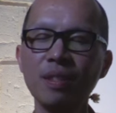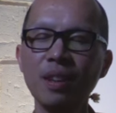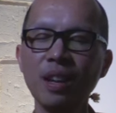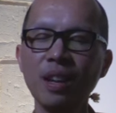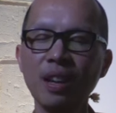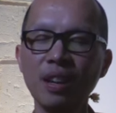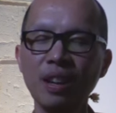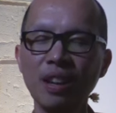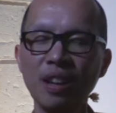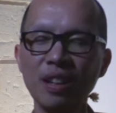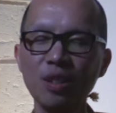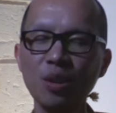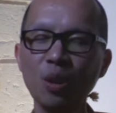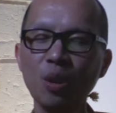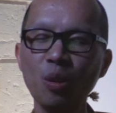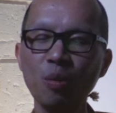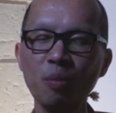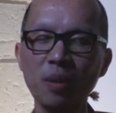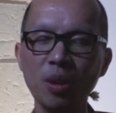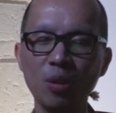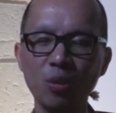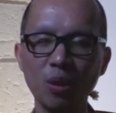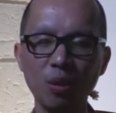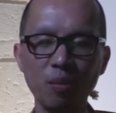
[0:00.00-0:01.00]
And that's all
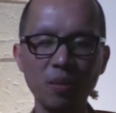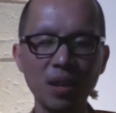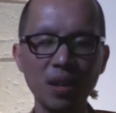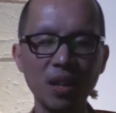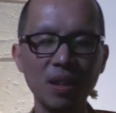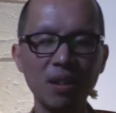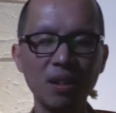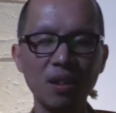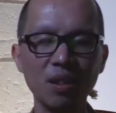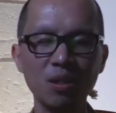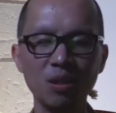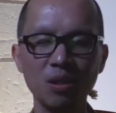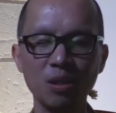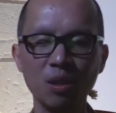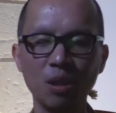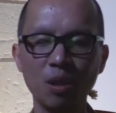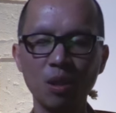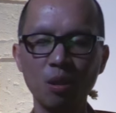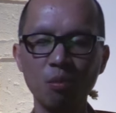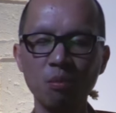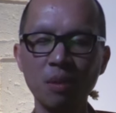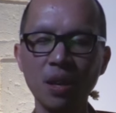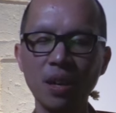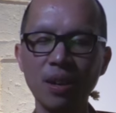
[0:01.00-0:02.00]
what meditation is
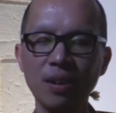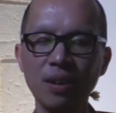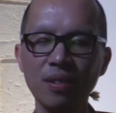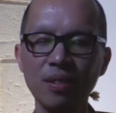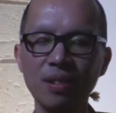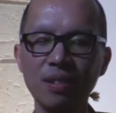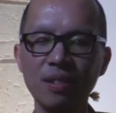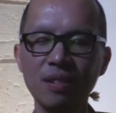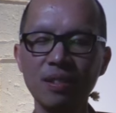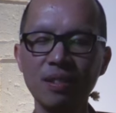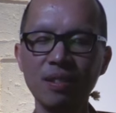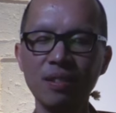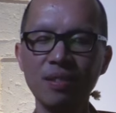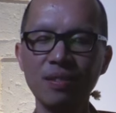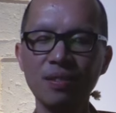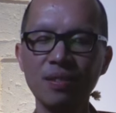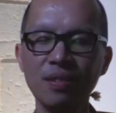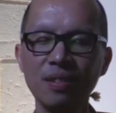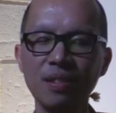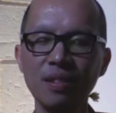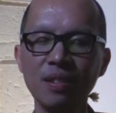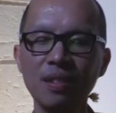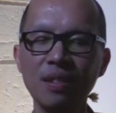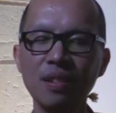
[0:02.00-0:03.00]
all about.
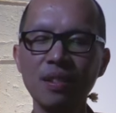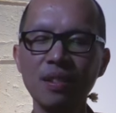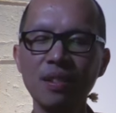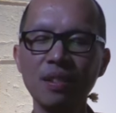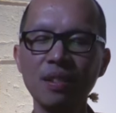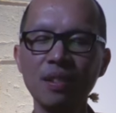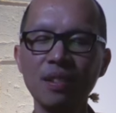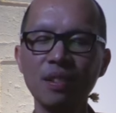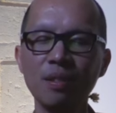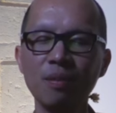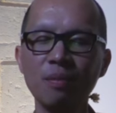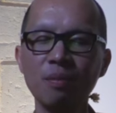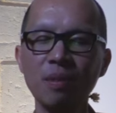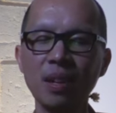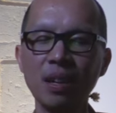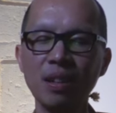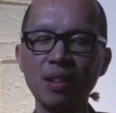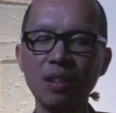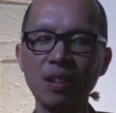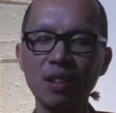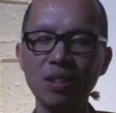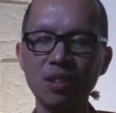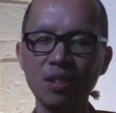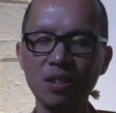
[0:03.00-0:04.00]

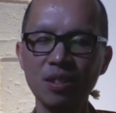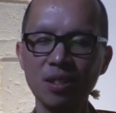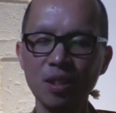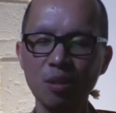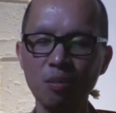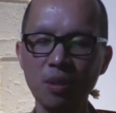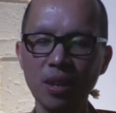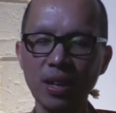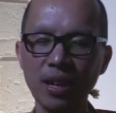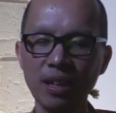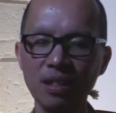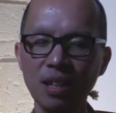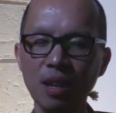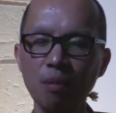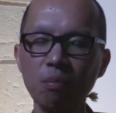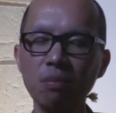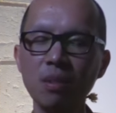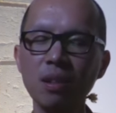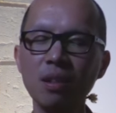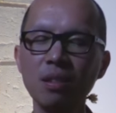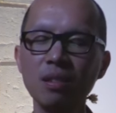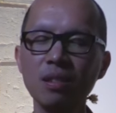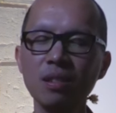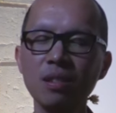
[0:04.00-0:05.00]
Meditation is about
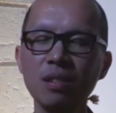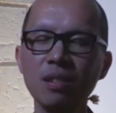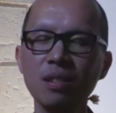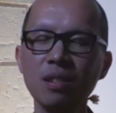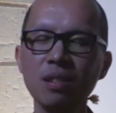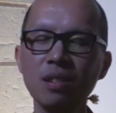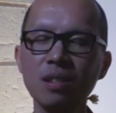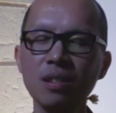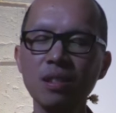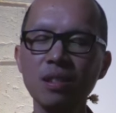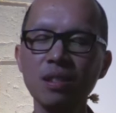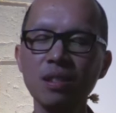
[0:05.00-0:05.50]
acceptance,